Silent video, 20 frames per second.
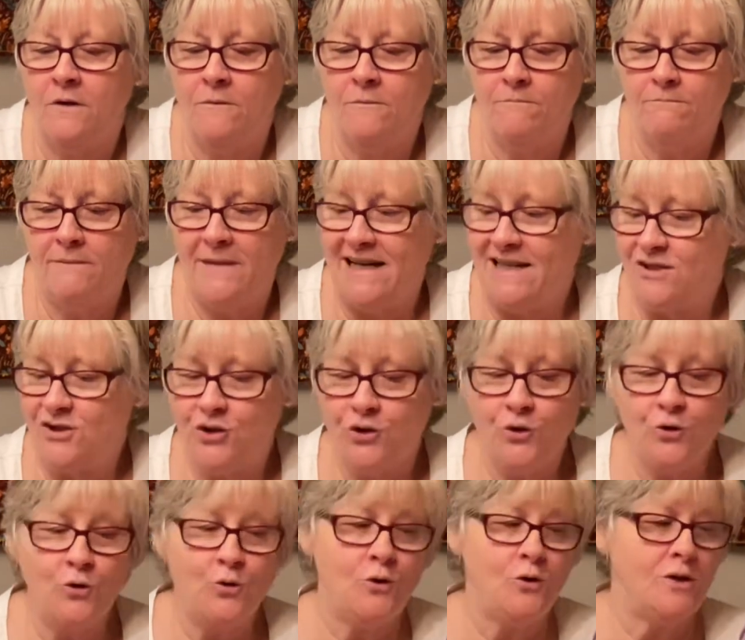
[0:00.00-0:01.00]
my
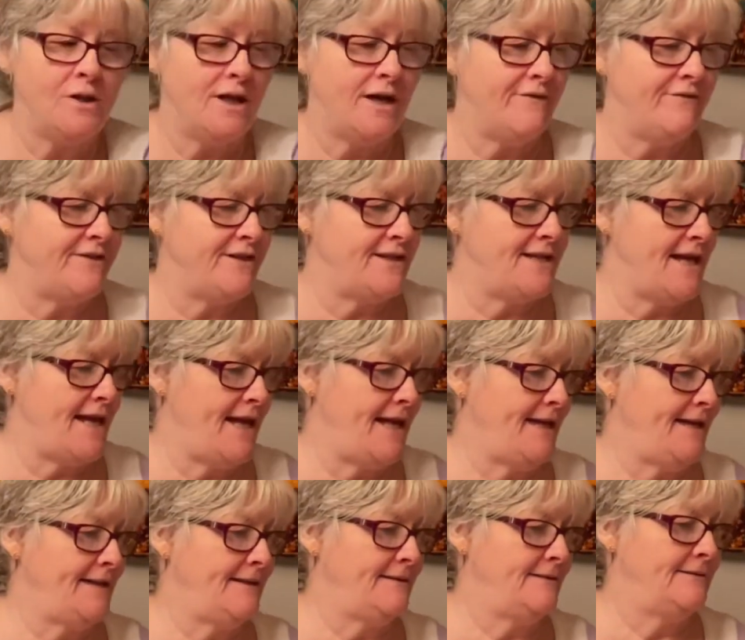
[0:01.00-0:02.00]
tool of the
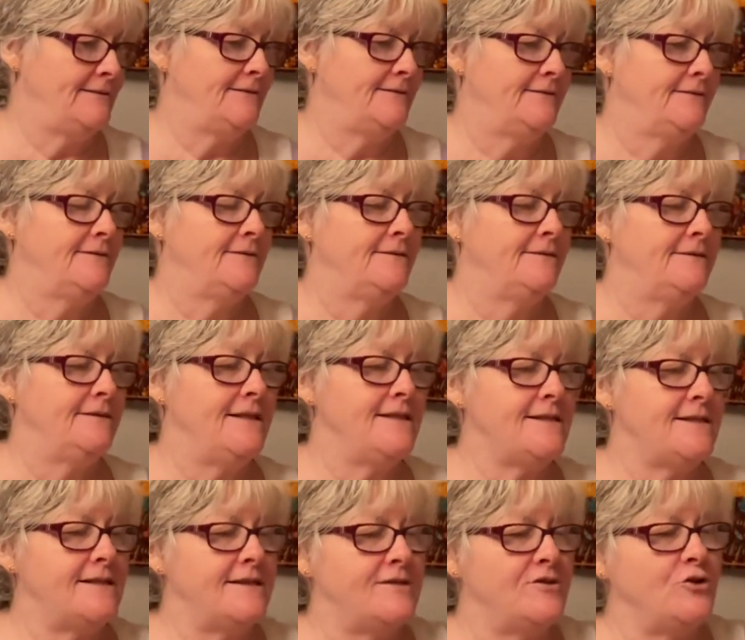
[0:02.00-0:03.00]
day.
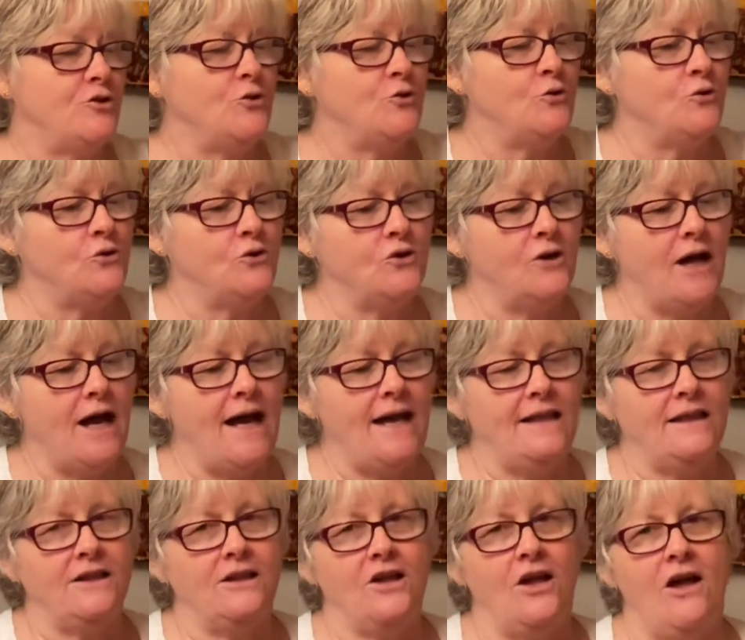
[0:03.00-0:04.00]
This tool
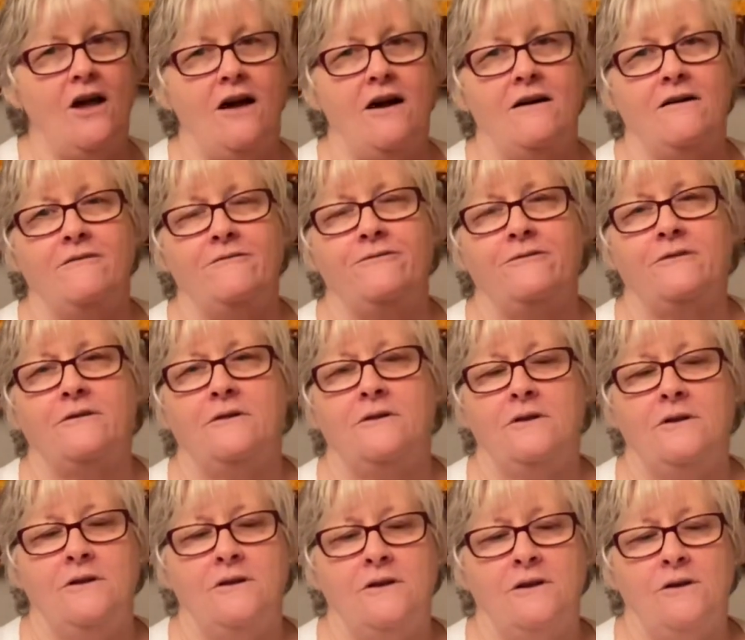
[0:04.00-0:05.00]
I love
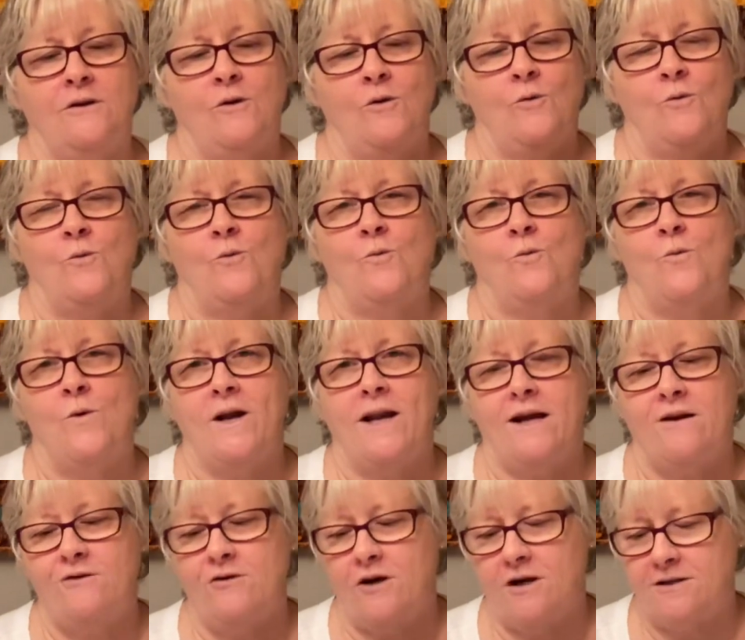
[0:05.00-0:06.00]
when I
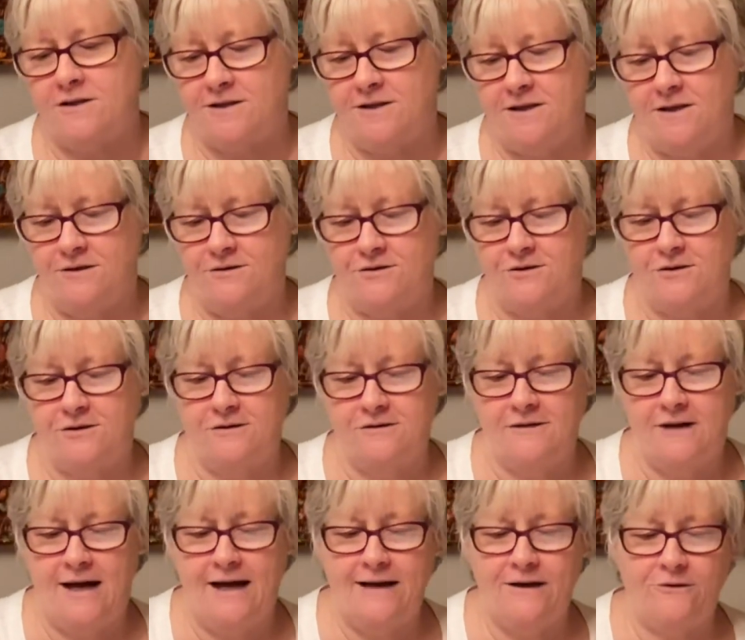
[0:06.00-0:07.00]
cross stitch.
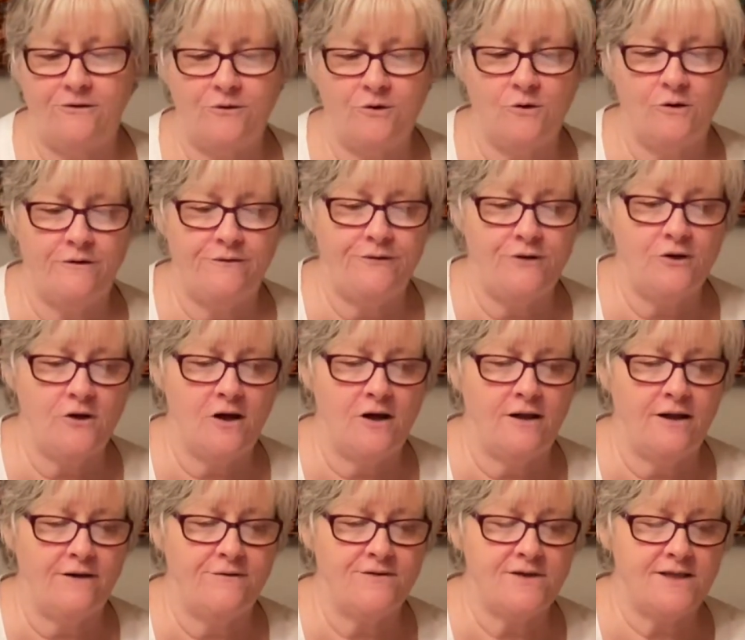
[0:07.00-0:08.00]
I don't know if you all
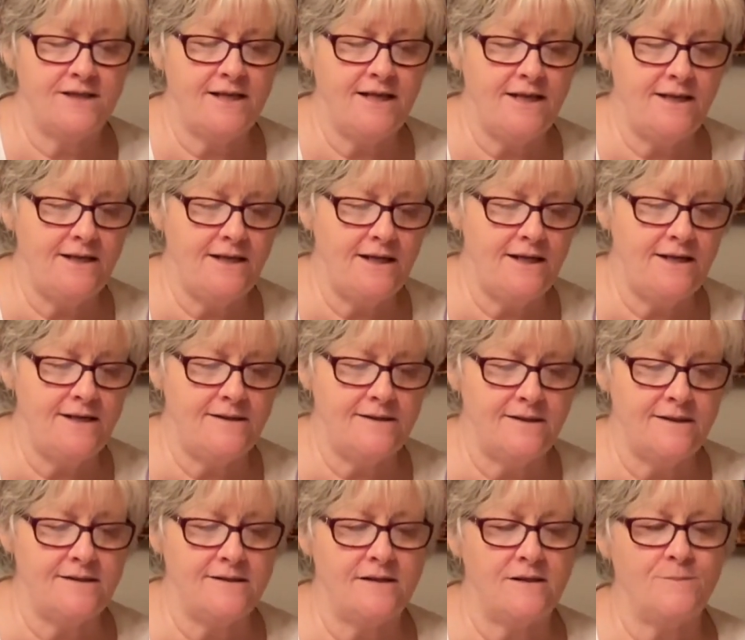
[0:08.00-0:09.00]
have seen these.
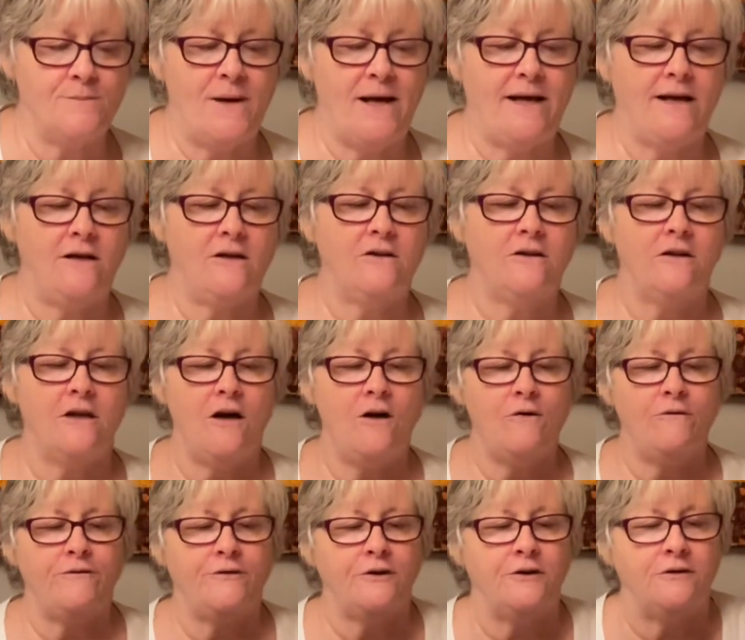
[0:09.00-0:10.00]
This is by
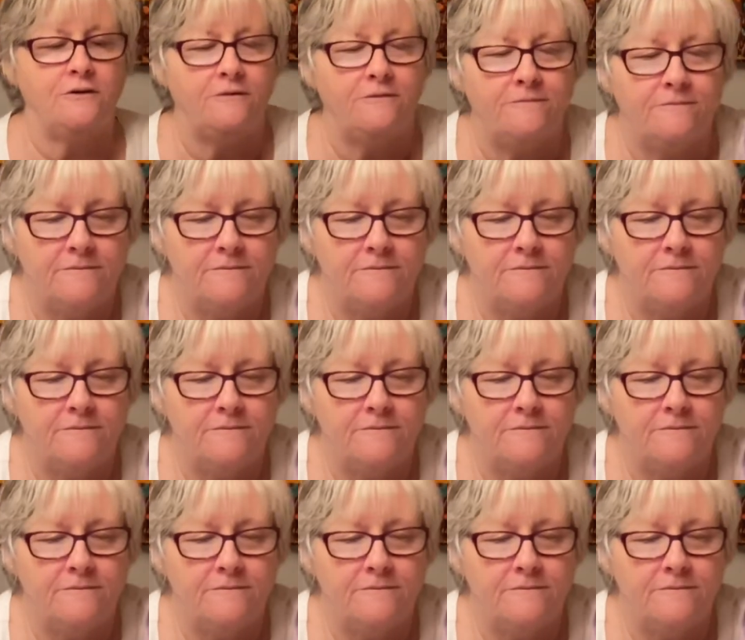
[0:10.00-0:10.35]
Clover.